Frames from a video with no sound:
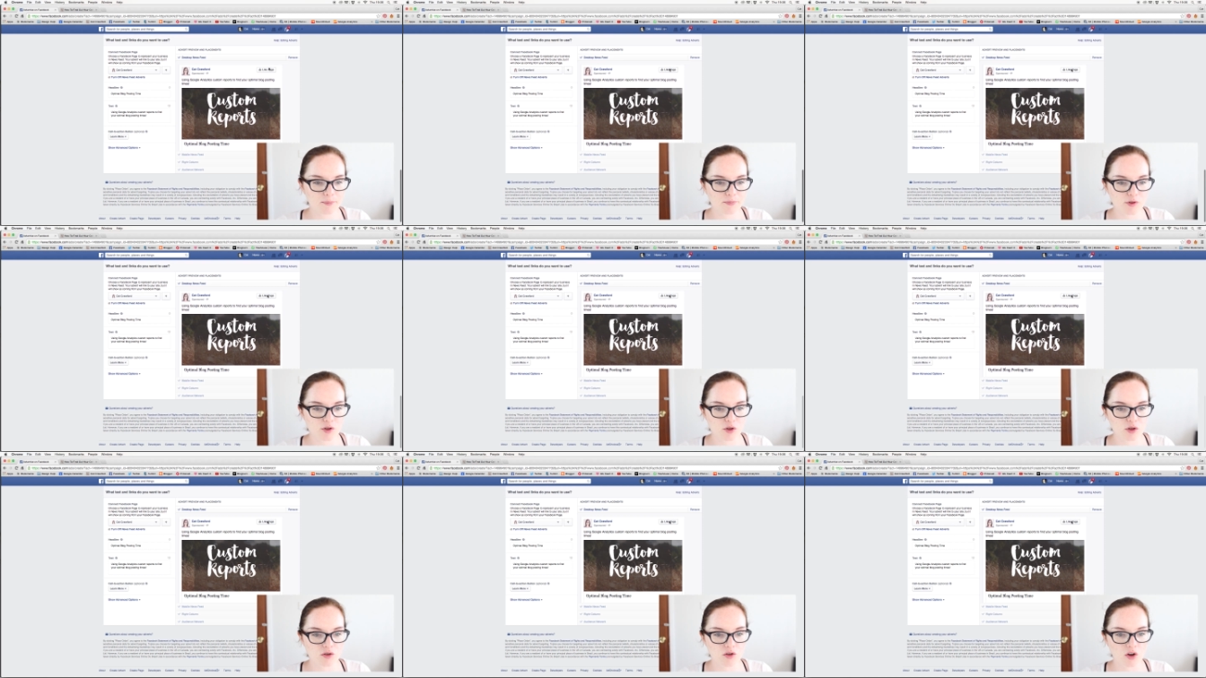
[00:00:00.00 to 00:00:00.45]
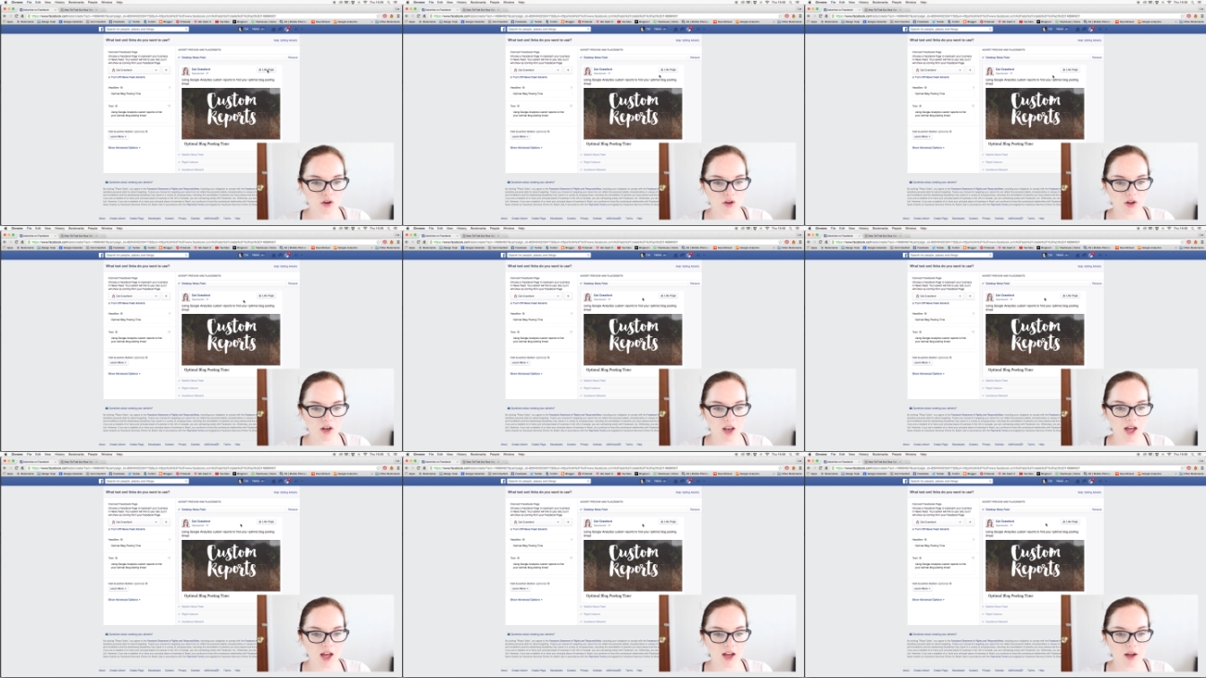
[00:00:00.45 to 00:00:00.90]
So you've got
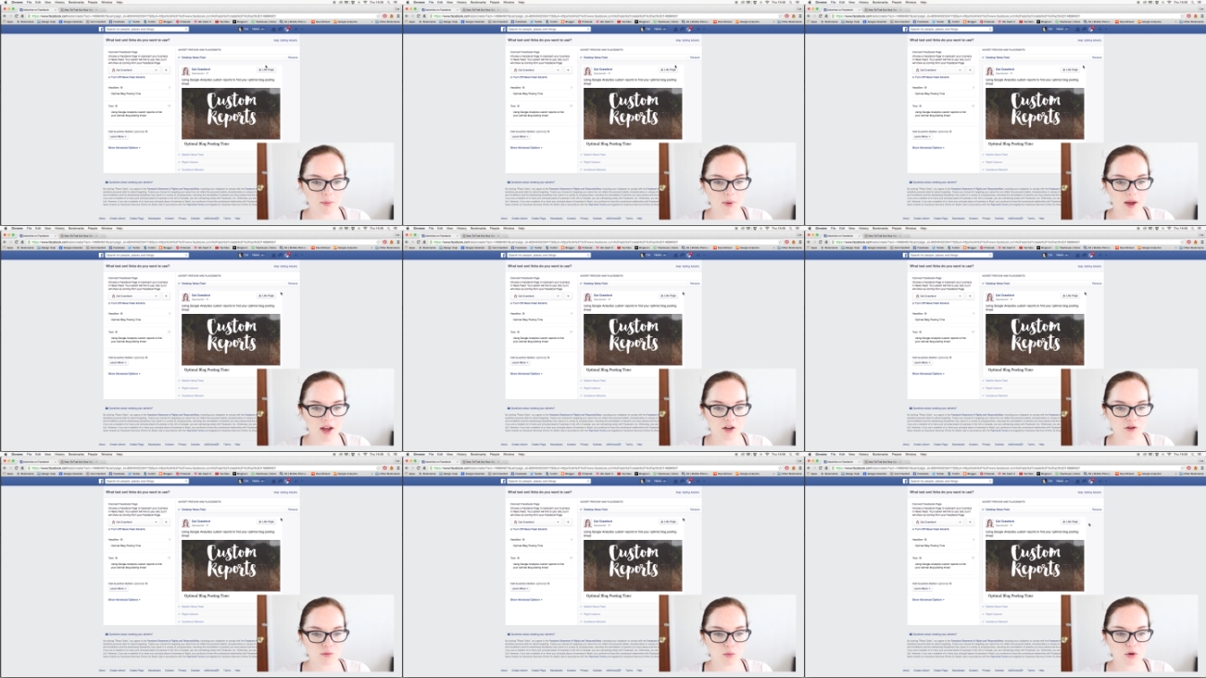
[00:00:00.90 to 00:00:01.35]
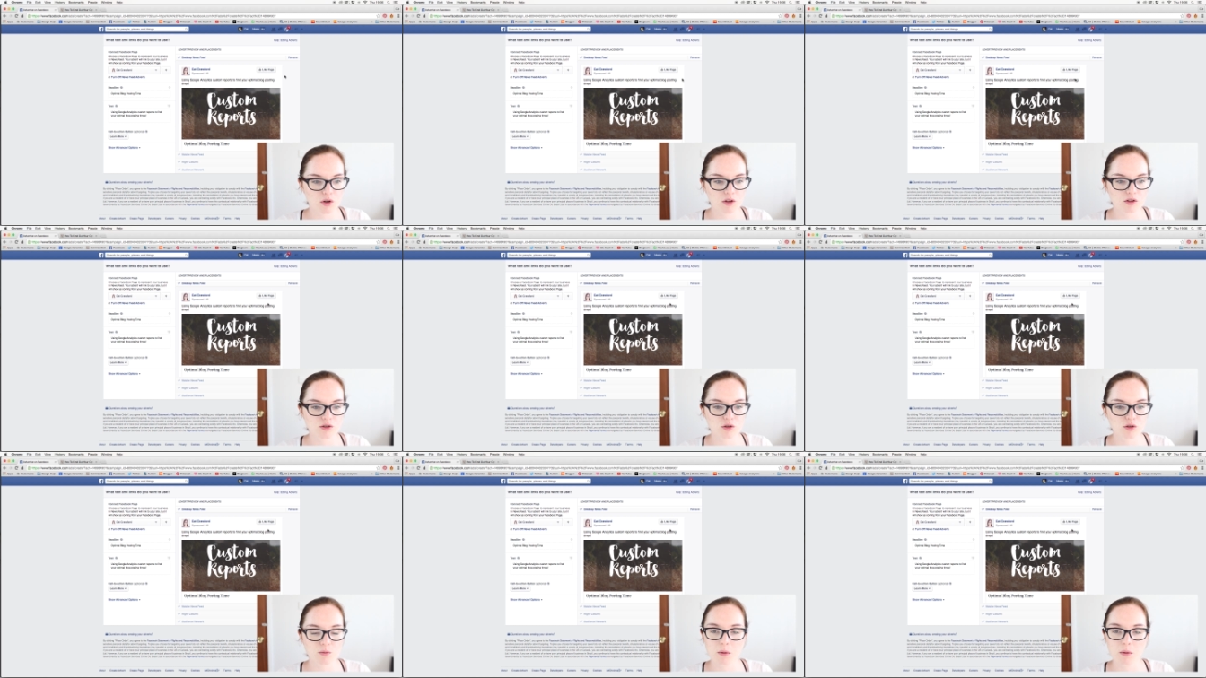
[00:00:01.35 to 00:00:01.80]
your like page
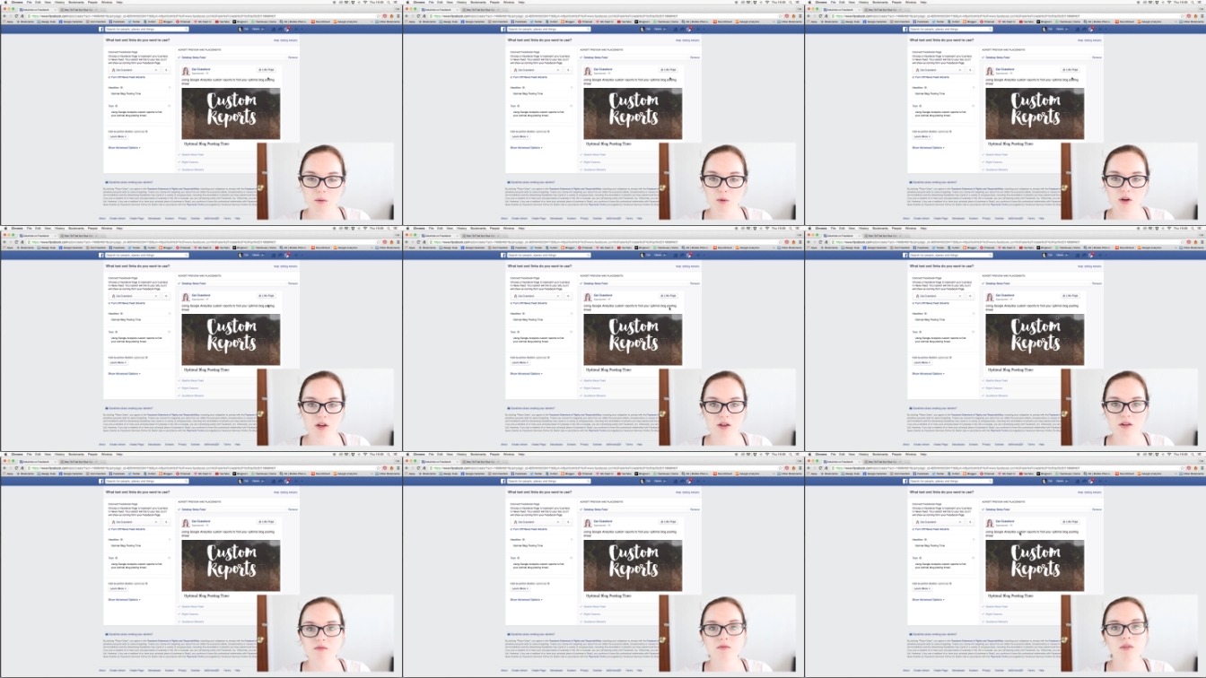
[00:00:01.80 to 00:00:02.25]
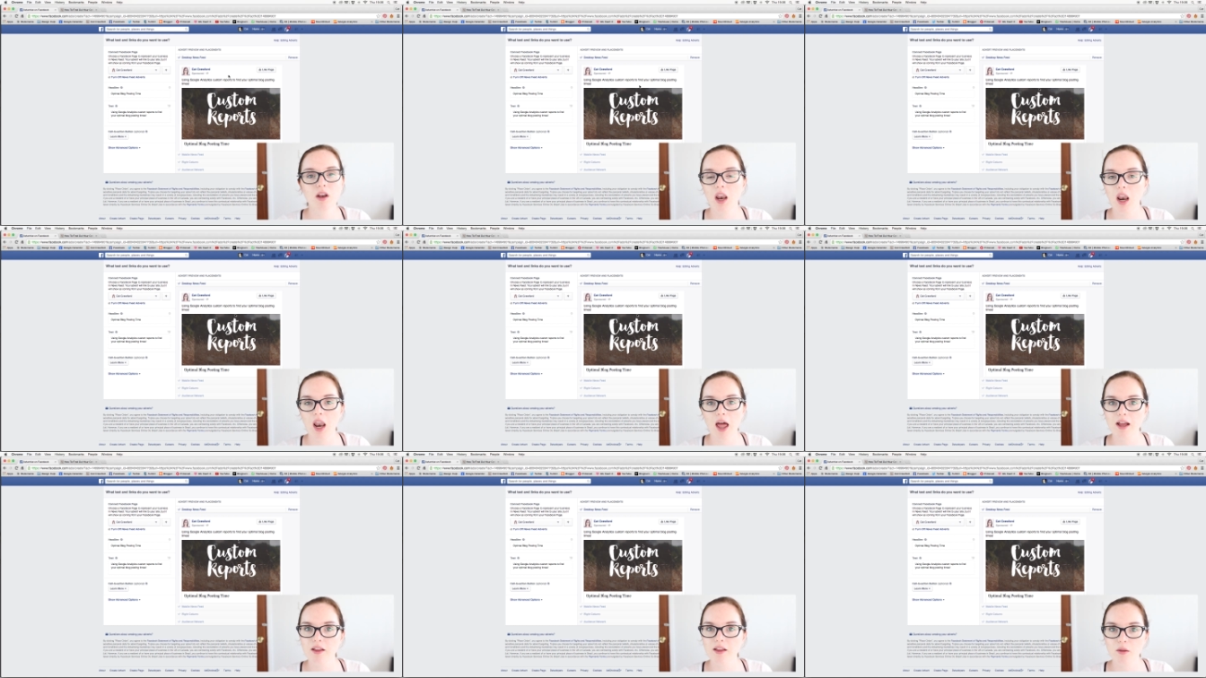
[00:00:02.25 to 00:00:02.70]
button so people can
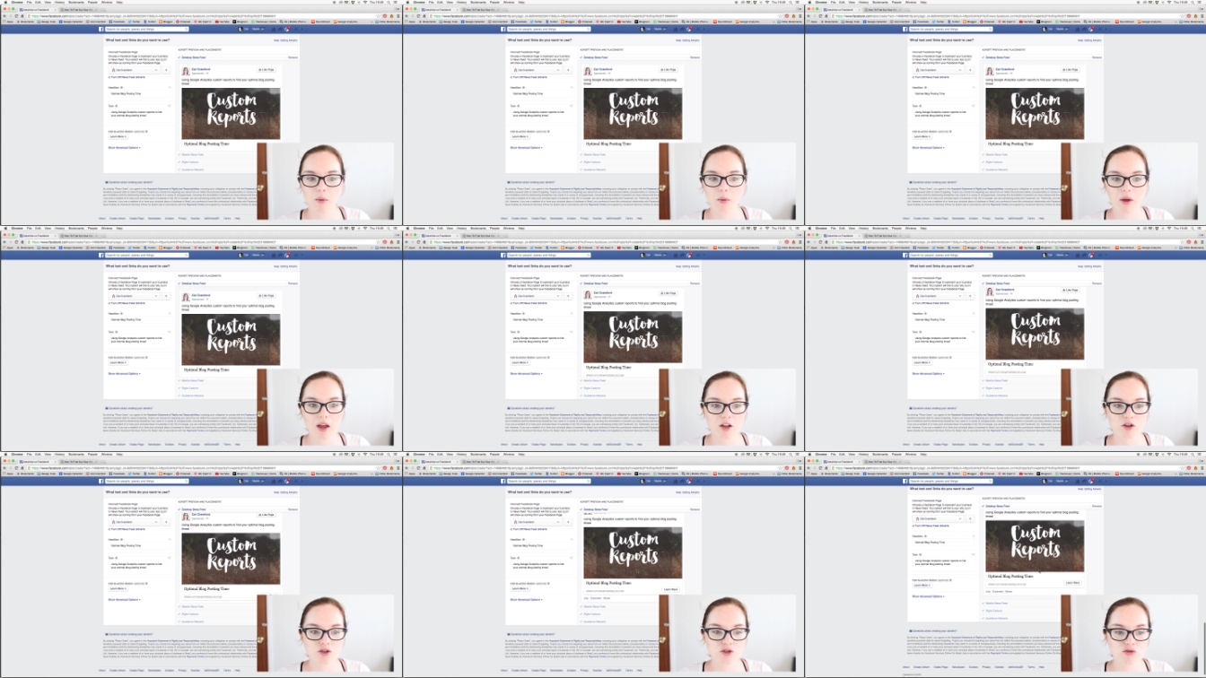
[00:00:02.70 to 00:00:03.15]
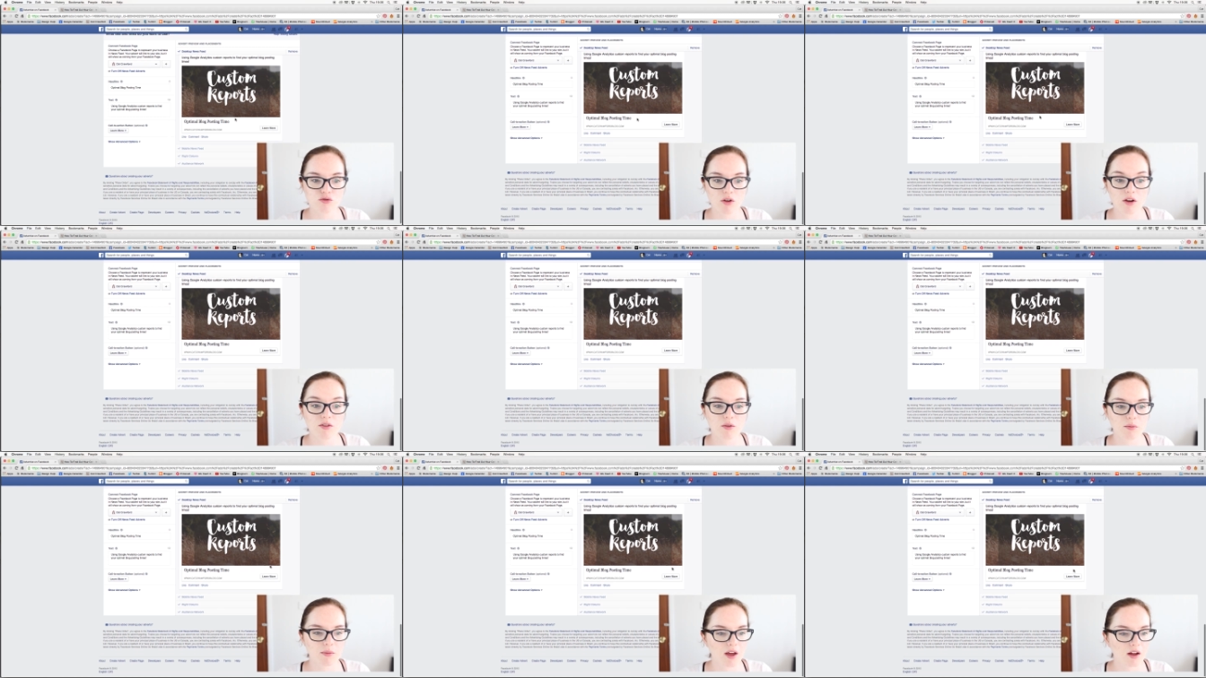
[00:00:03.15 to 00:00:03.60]
like the page
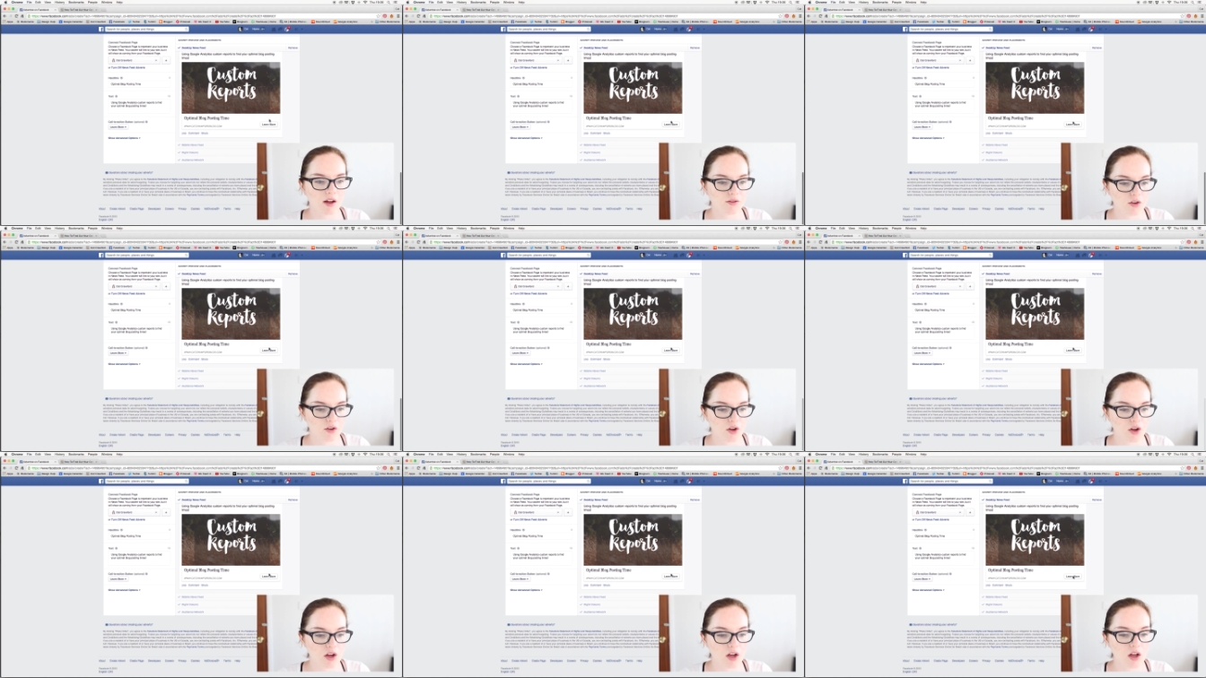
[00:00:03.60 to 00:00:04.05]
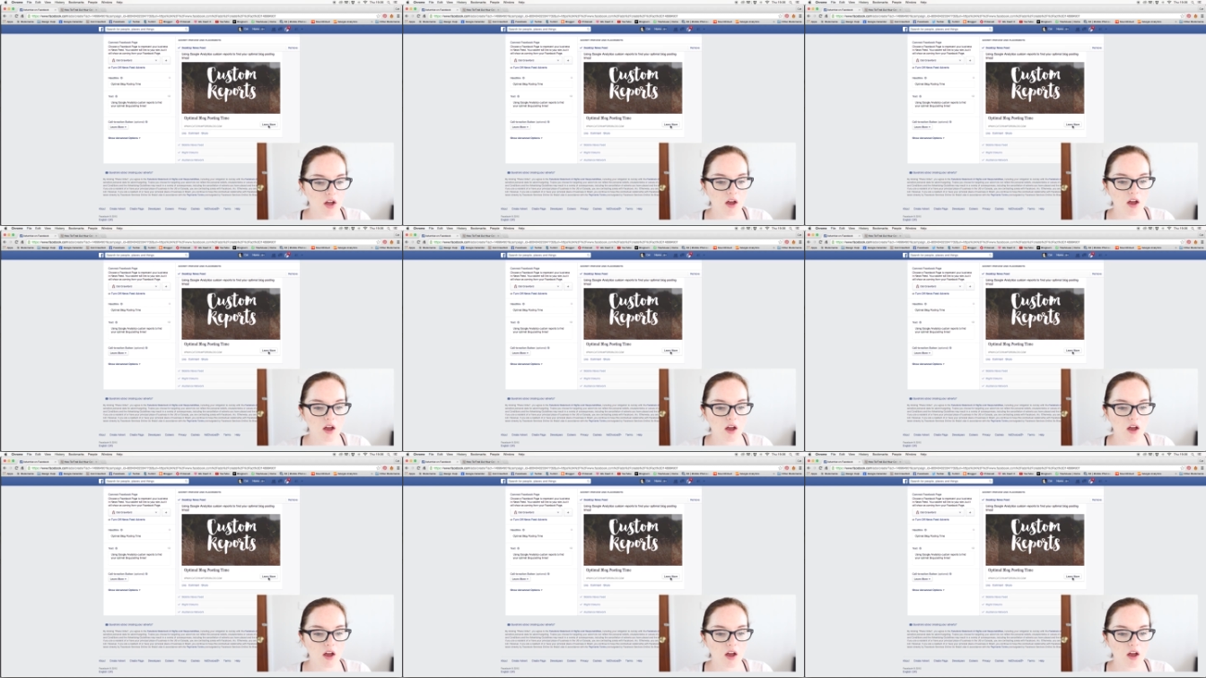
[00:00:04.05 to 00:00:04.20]
straight from the advert,